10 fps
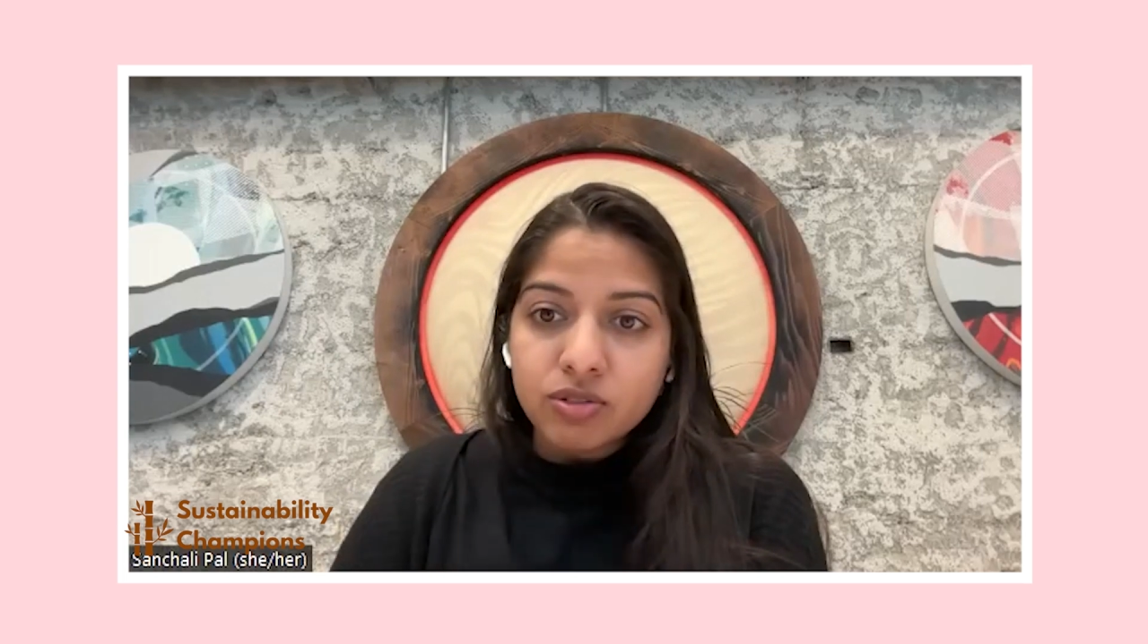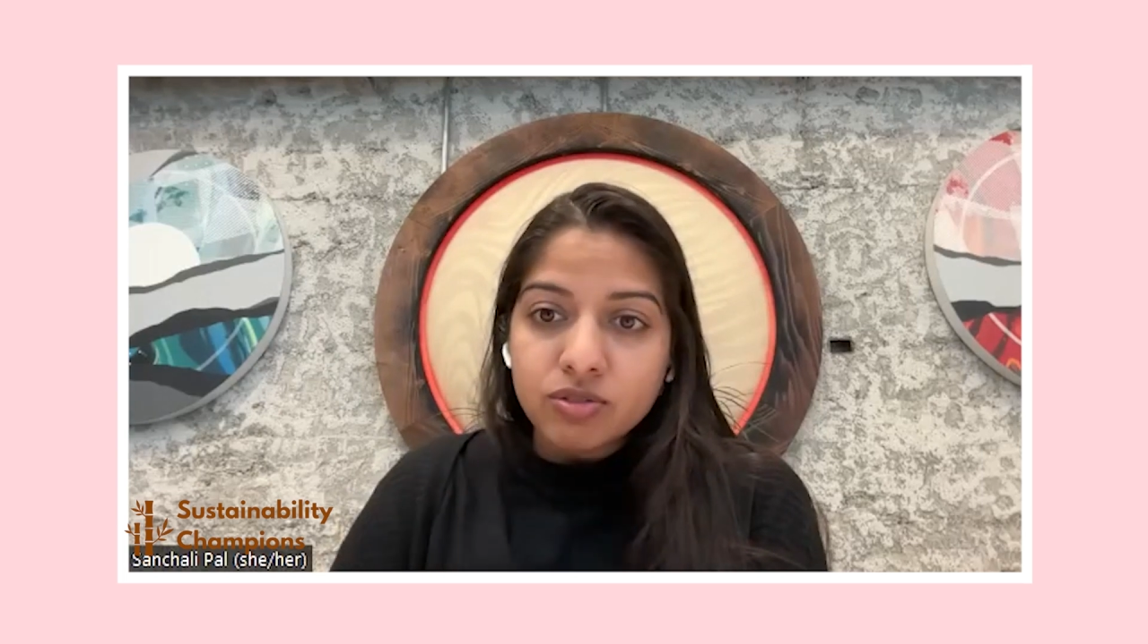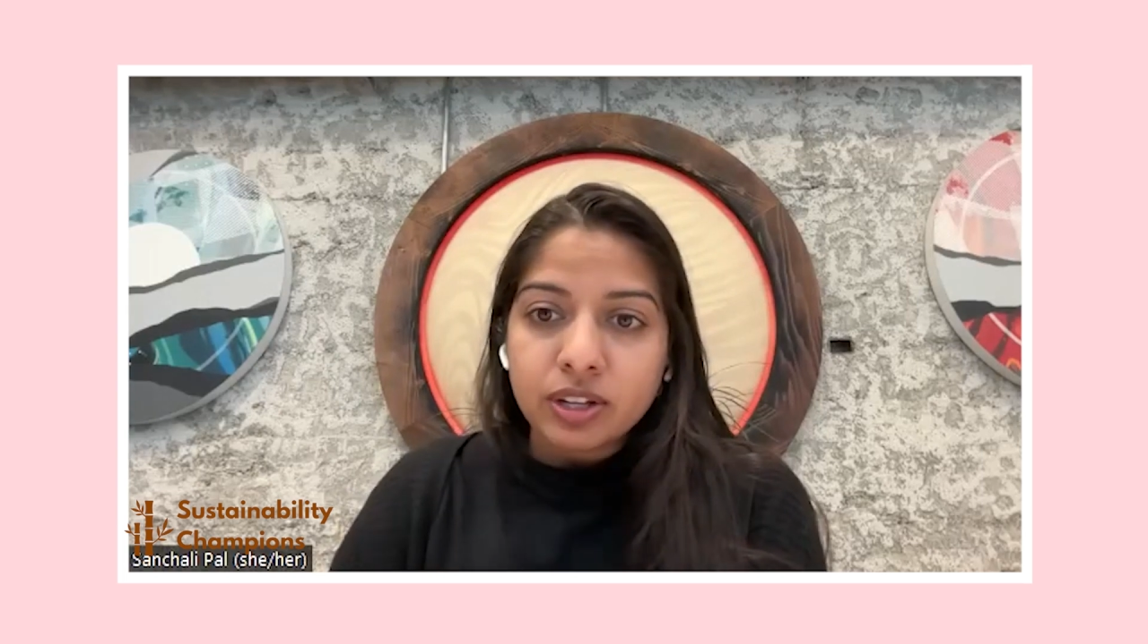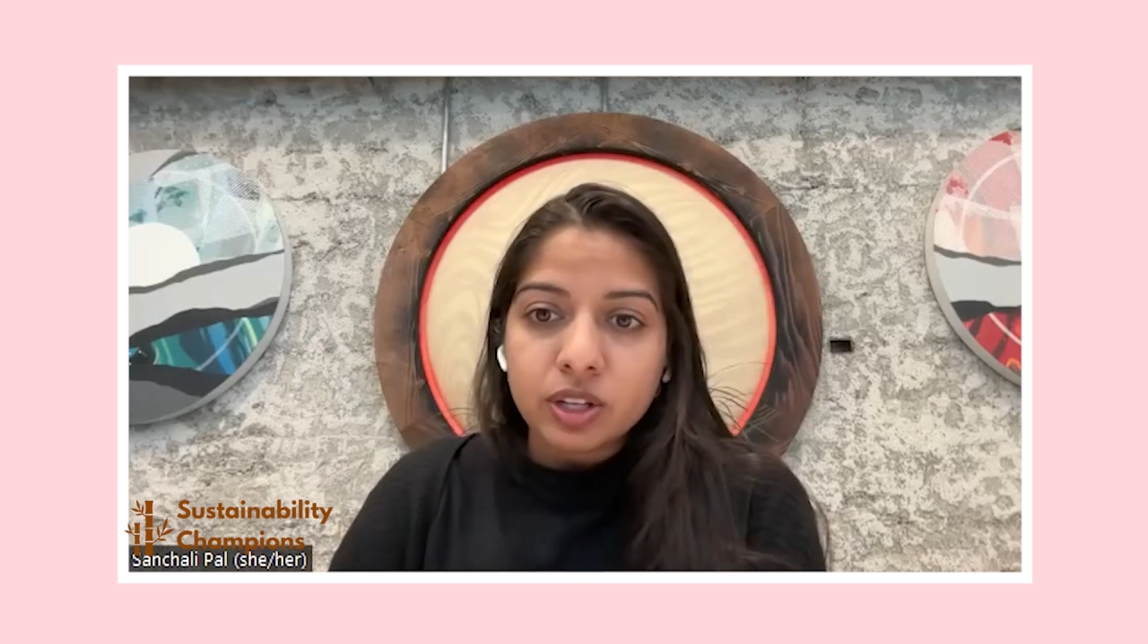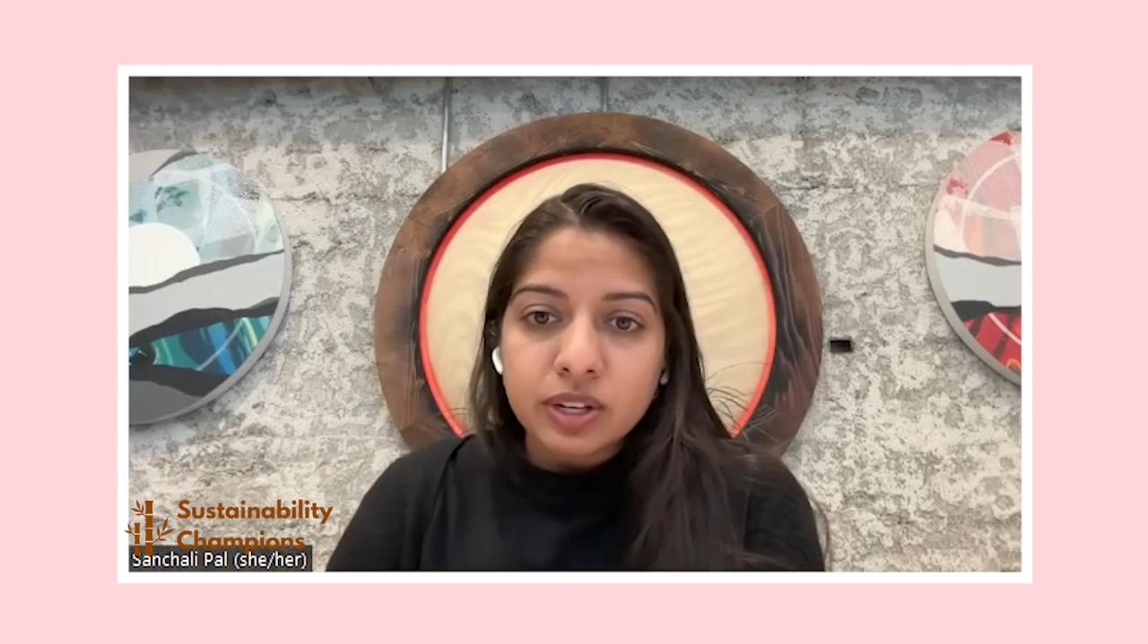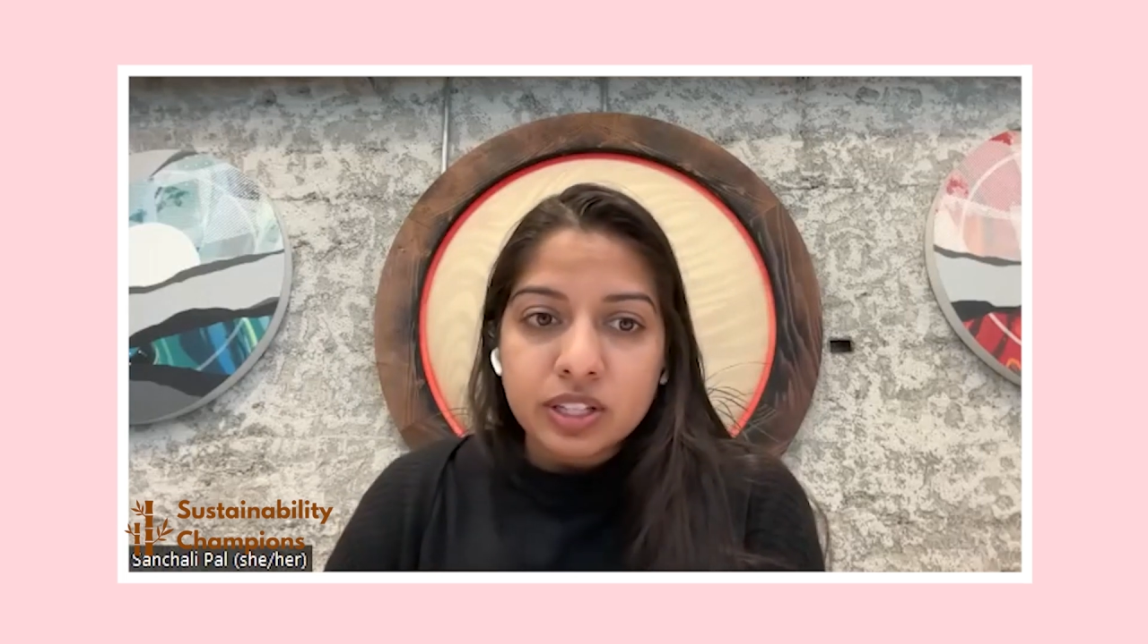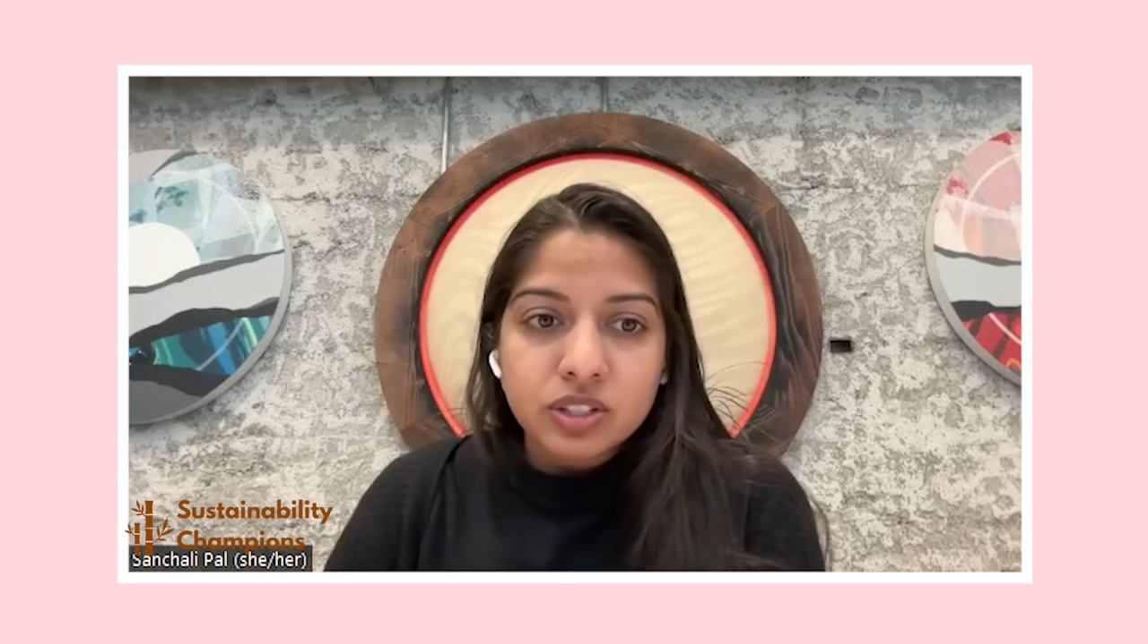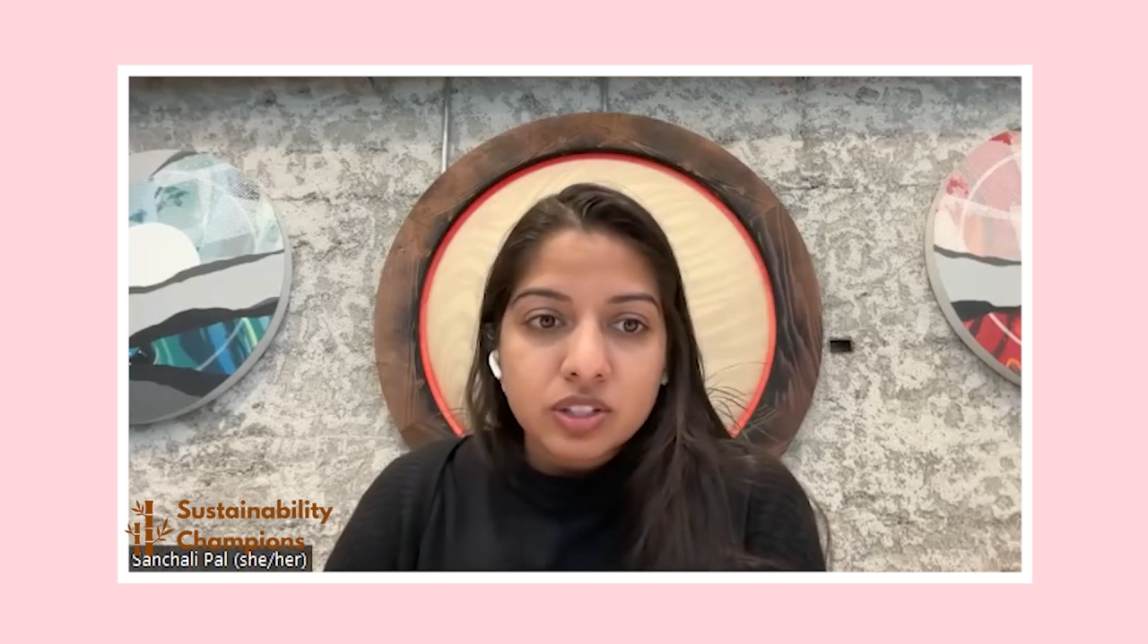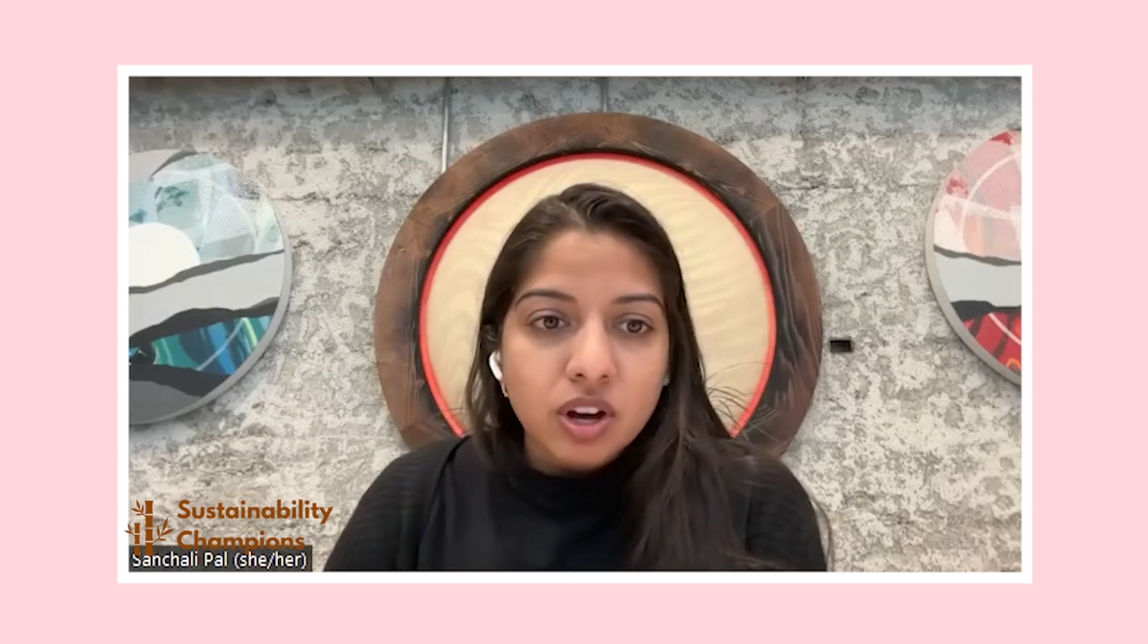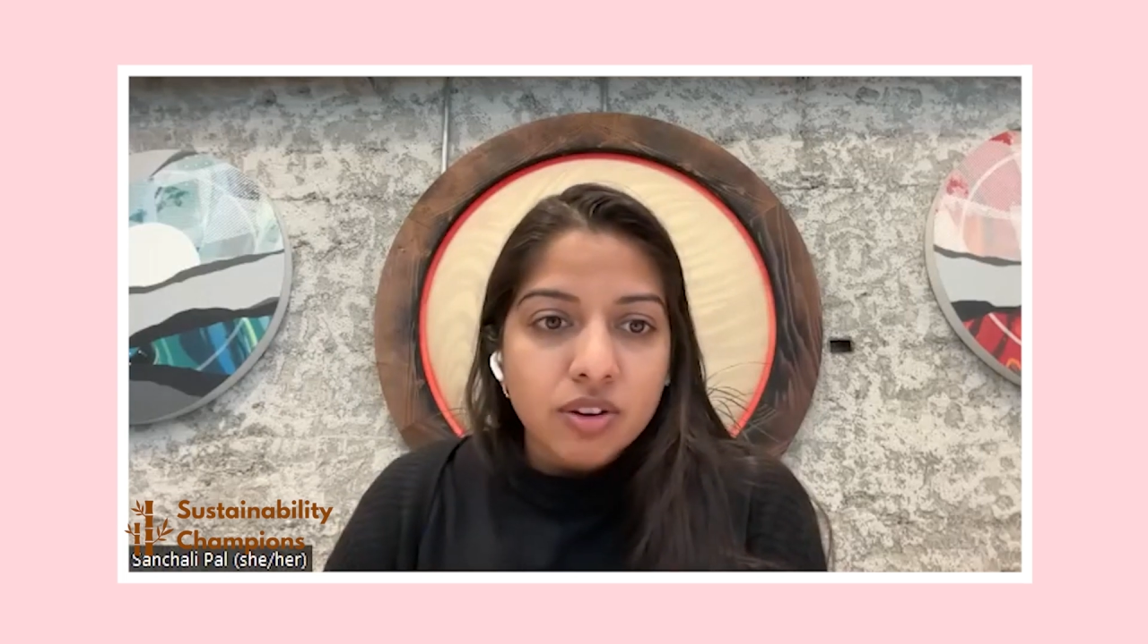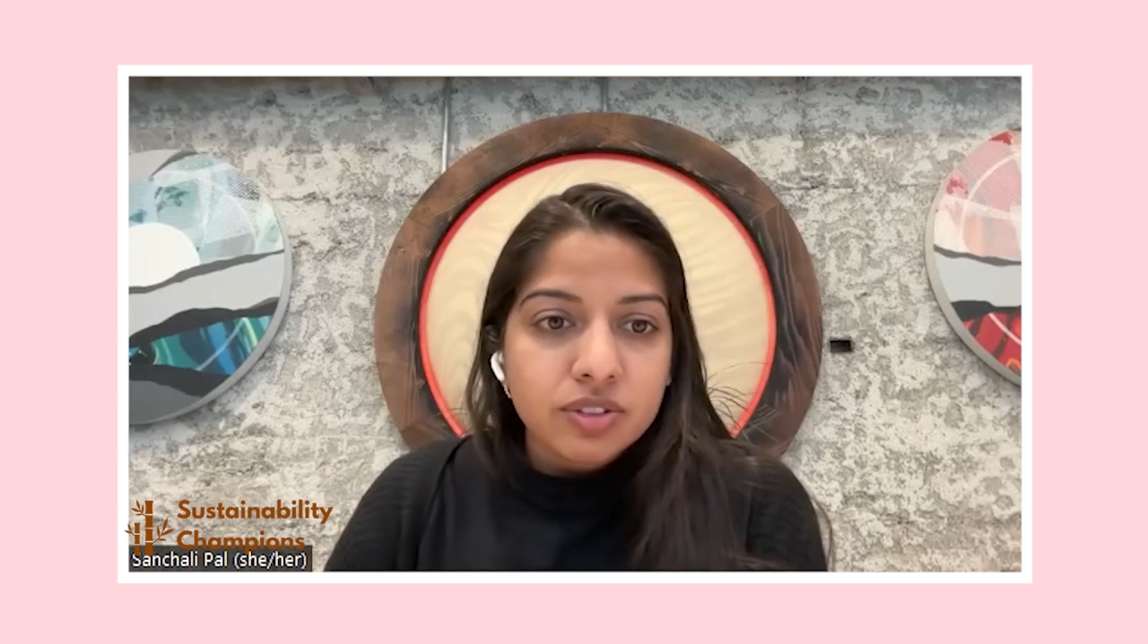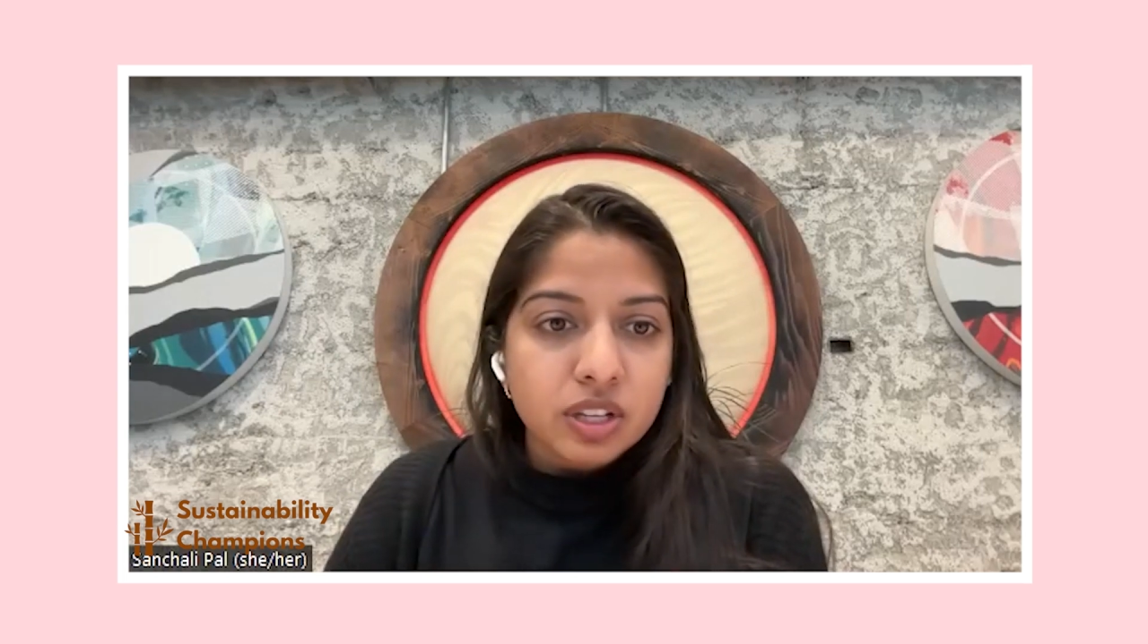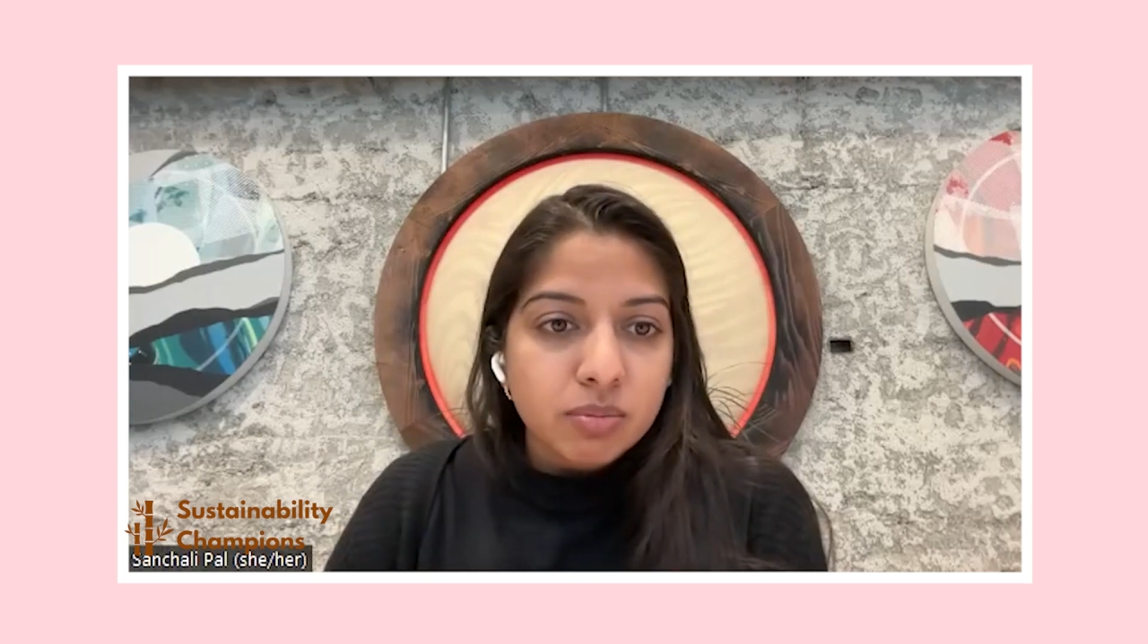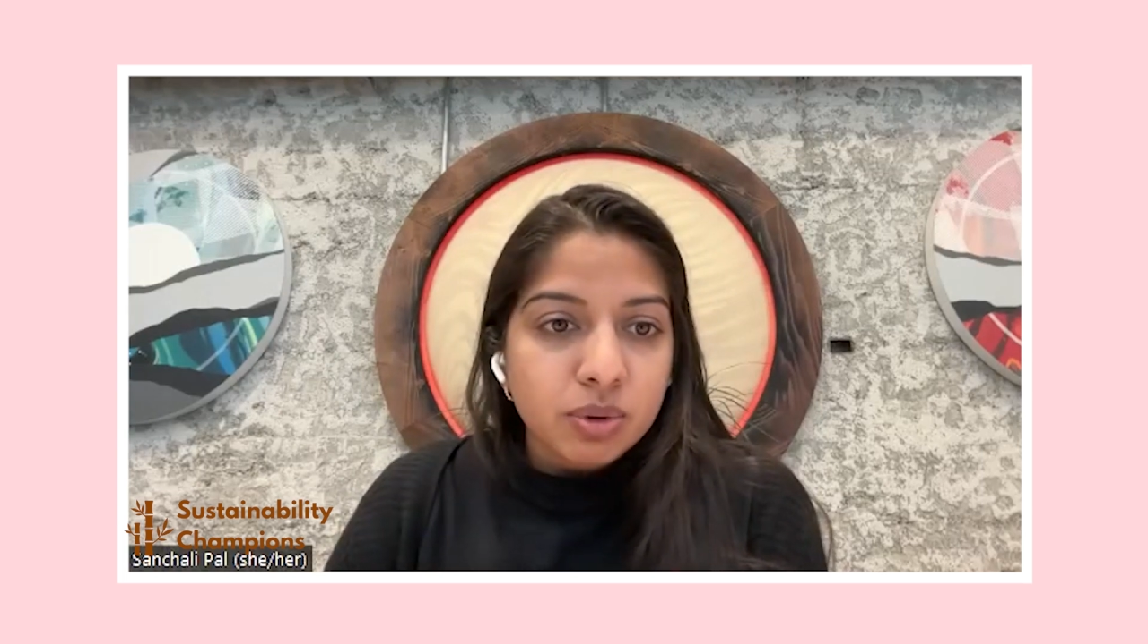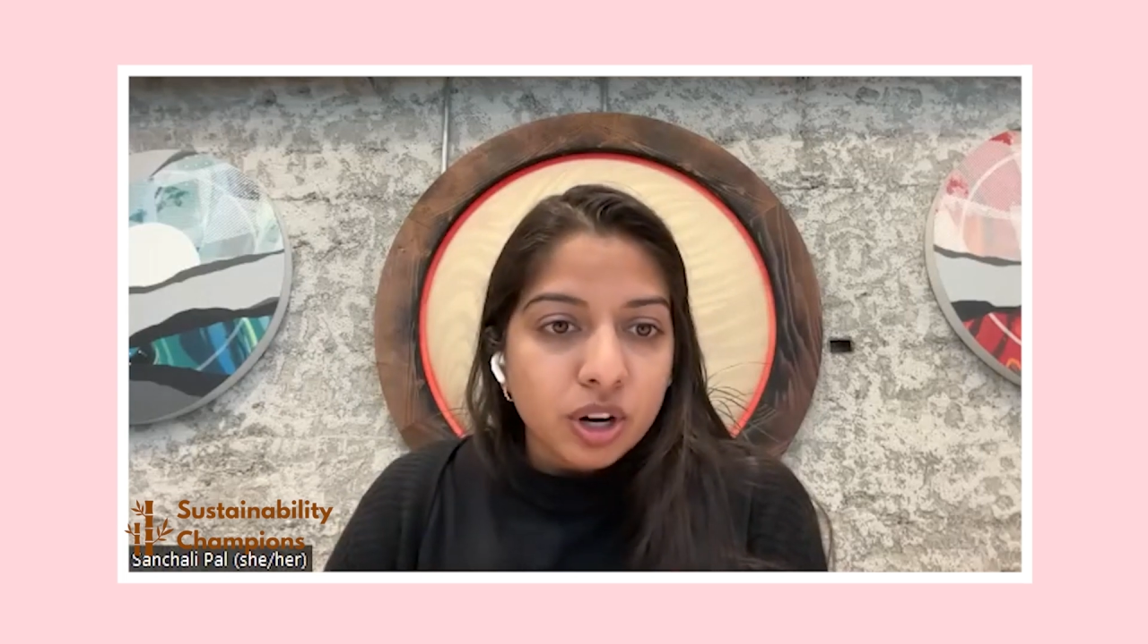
evaluates offset